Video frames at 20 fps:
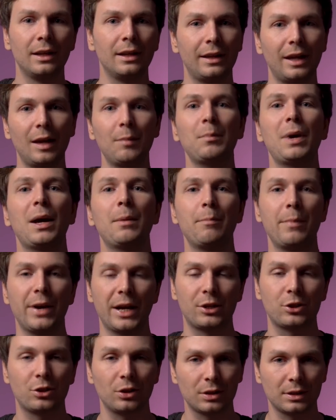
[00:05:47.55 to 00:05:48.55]
Then my
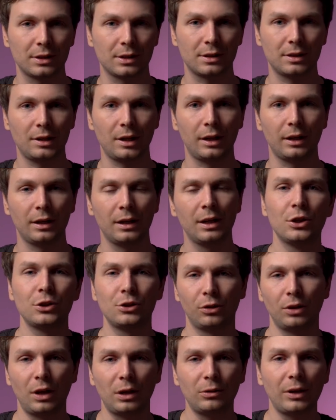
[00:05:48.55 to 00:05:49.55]
bachelor's is done.
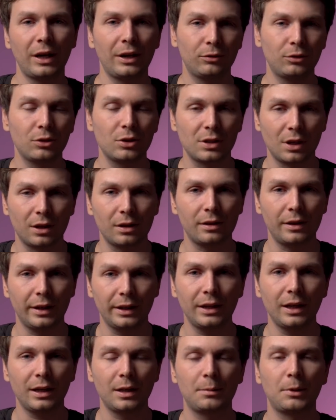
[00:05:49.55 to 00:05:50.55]
So now I have to start
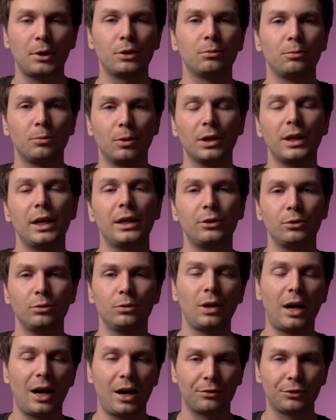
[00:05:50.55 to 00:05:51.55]
thinking about what I
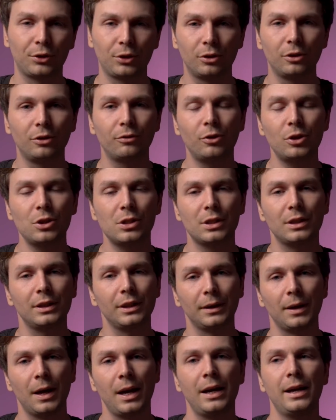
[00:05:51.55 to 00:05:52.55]
do after
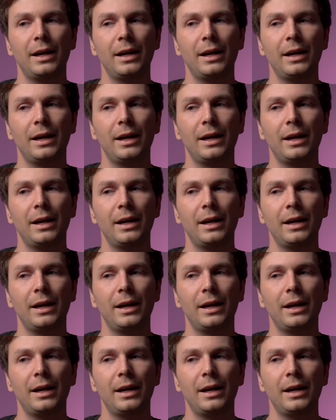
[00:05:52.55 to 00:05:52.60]
university.